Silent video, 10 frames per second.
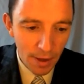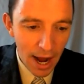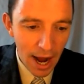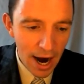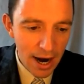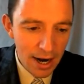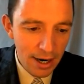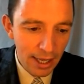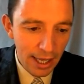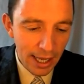are
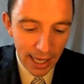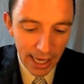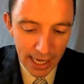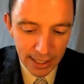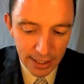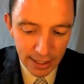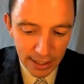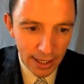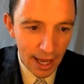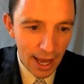in
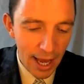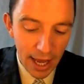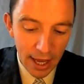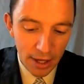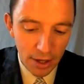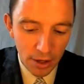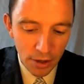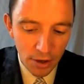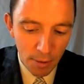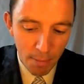uh,
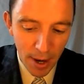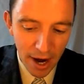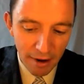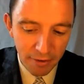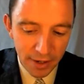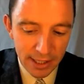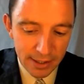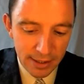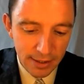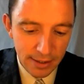your bare feet.